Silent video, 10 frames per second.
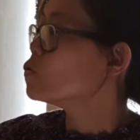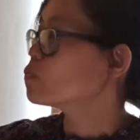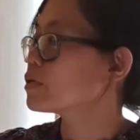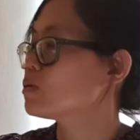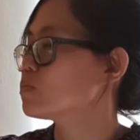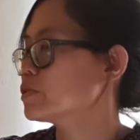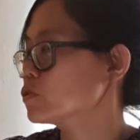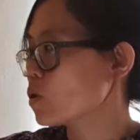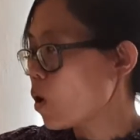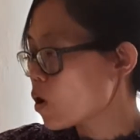We
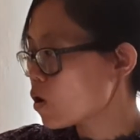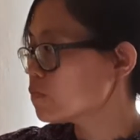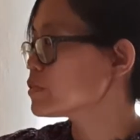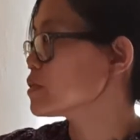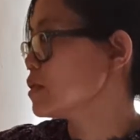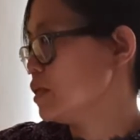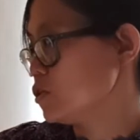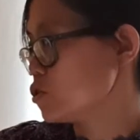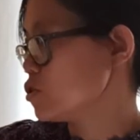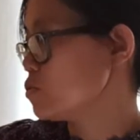resolved the
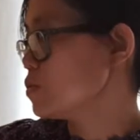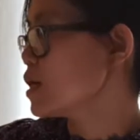issue,